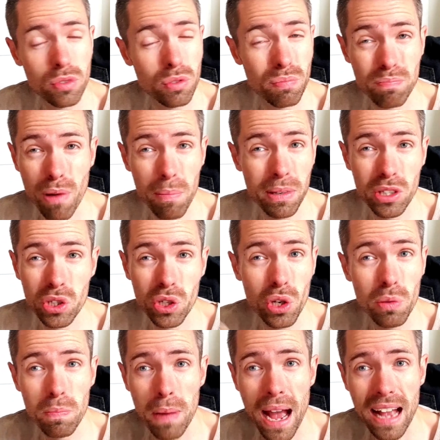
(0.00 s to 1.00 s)
probably
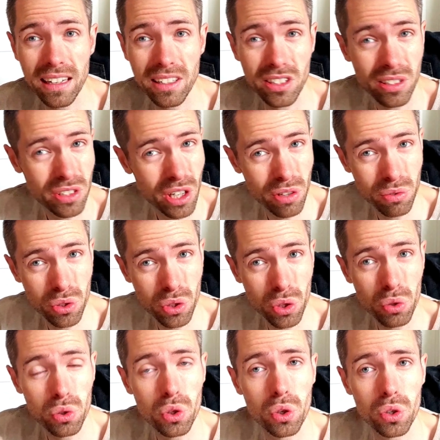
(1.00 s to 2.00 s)
two packs, so
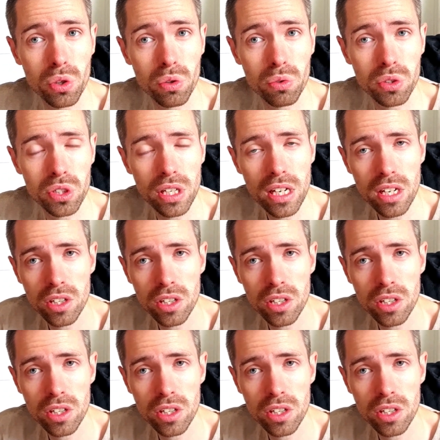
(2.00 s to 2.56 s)
two coils,